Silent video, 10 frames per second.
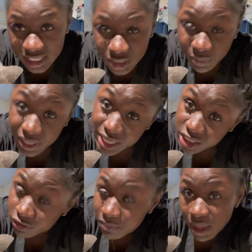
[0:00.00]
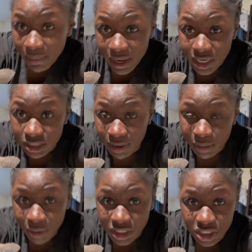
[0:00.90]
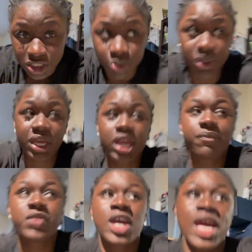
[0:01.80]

This wig is from BaybeeHairr. Somebody purchased this wig.